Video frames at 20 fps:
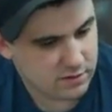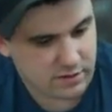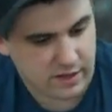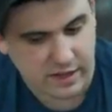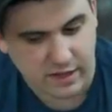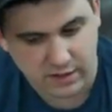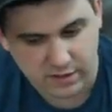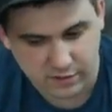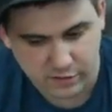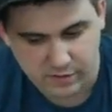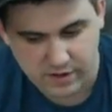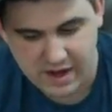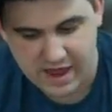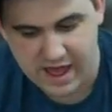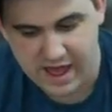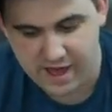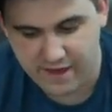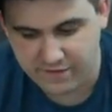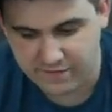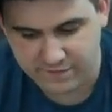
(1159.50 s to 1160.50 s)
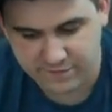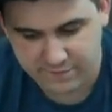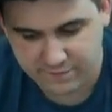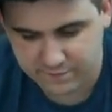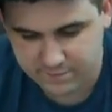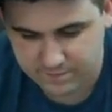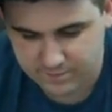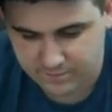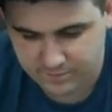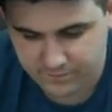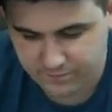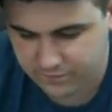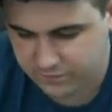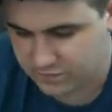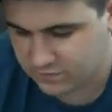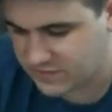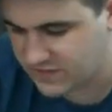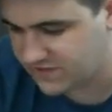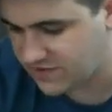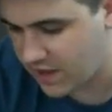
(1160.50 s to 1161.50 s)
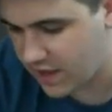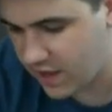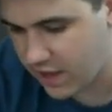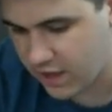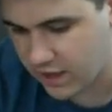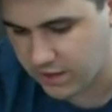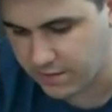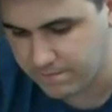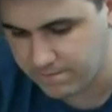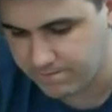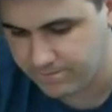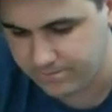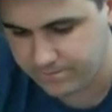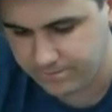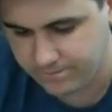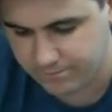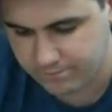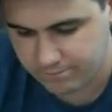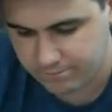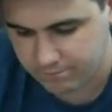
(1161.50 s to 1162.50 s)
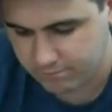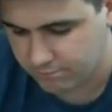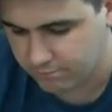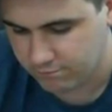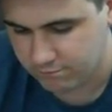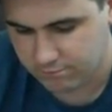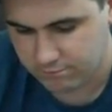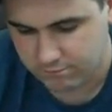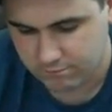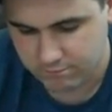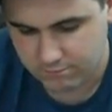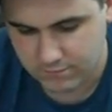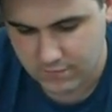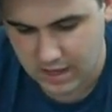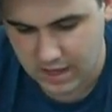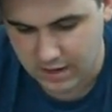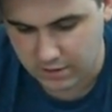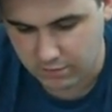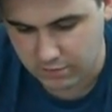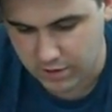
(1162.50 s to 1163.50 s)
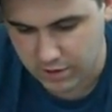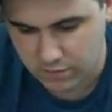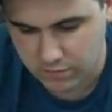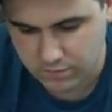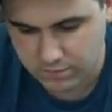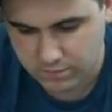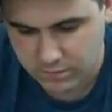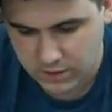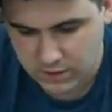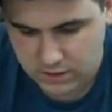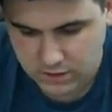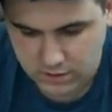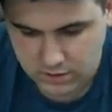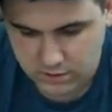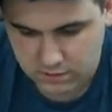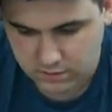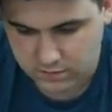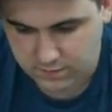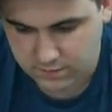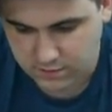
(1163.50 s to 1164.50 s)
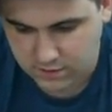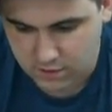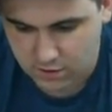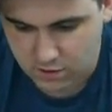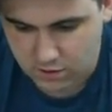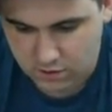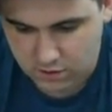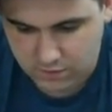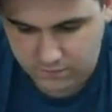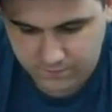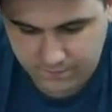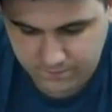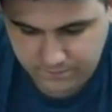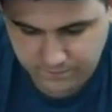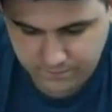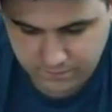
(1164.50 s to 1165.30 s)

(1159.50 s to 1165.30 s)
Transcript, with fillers: Like you can have, say, I don't know, your